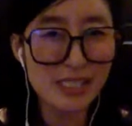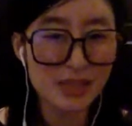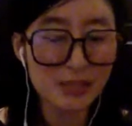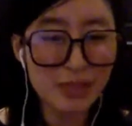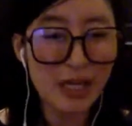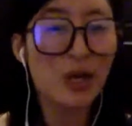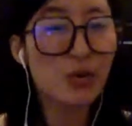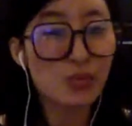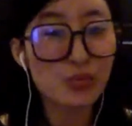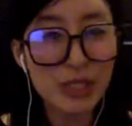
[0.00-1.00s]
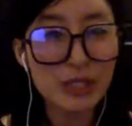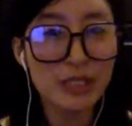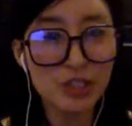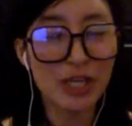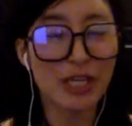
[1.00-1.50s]
system
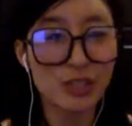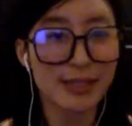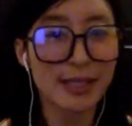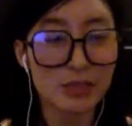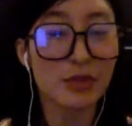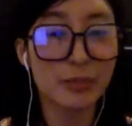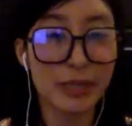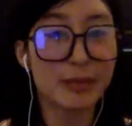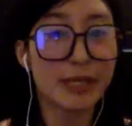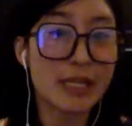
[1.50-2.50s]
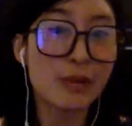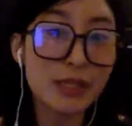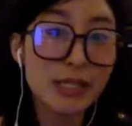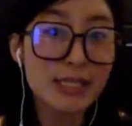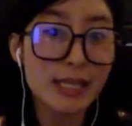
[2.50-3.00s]
really changes things for me, because I
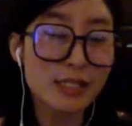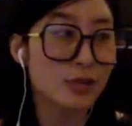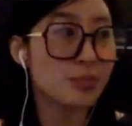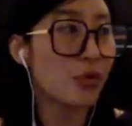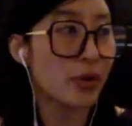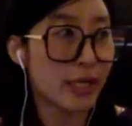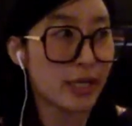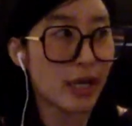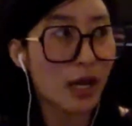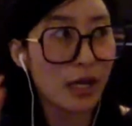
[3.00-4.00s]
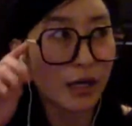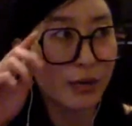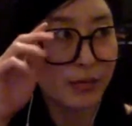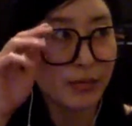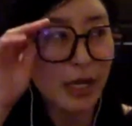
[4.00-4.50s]
realized at a certain point
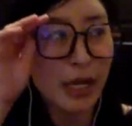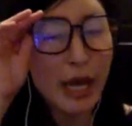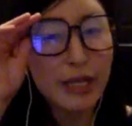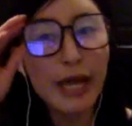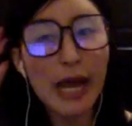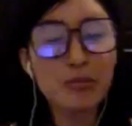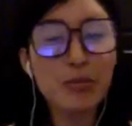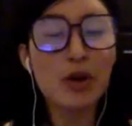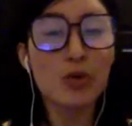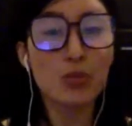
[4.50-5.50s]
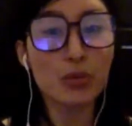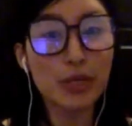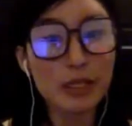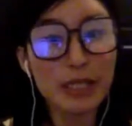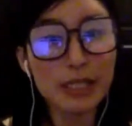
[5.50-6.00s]
that I'm
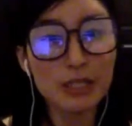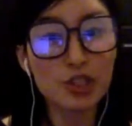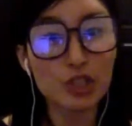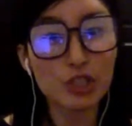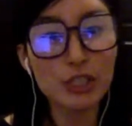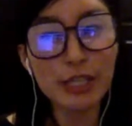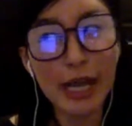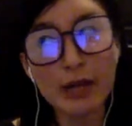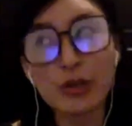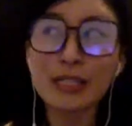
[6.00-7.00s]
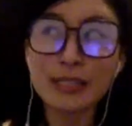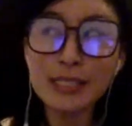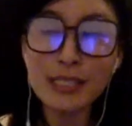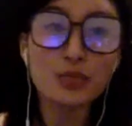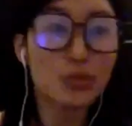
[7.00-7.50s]
really good at, or at
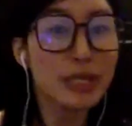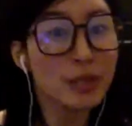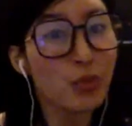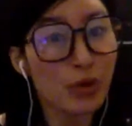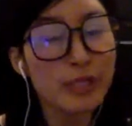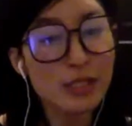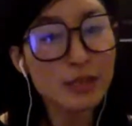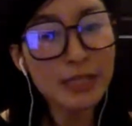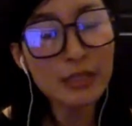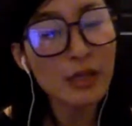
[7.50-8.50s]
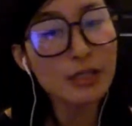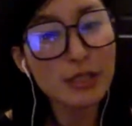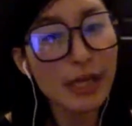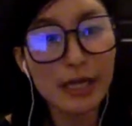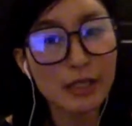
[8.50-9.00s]
least it's really important to me not
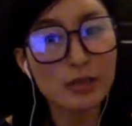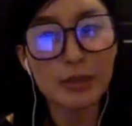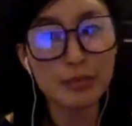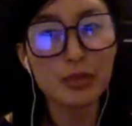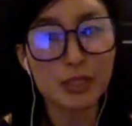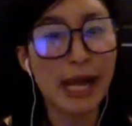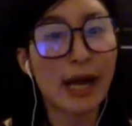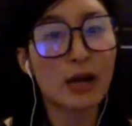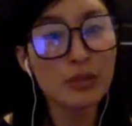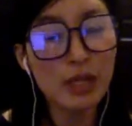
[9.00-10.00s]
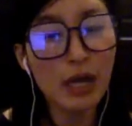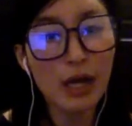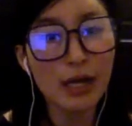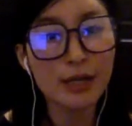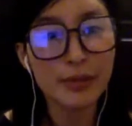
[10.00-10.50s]
to let other people down.
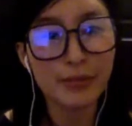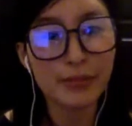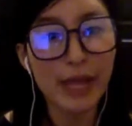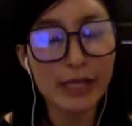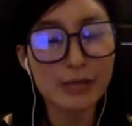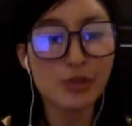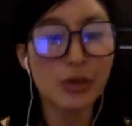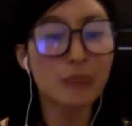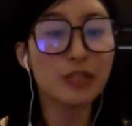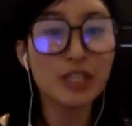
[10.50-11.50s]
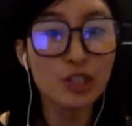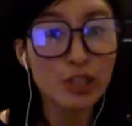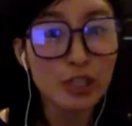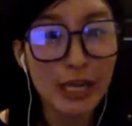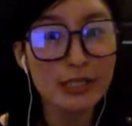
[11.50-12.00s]
And then so I'm
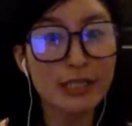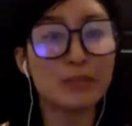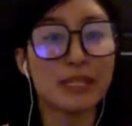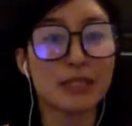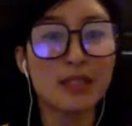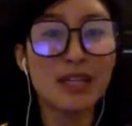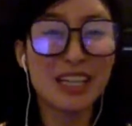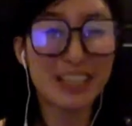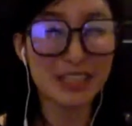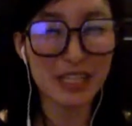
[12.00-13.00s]
really good at keeping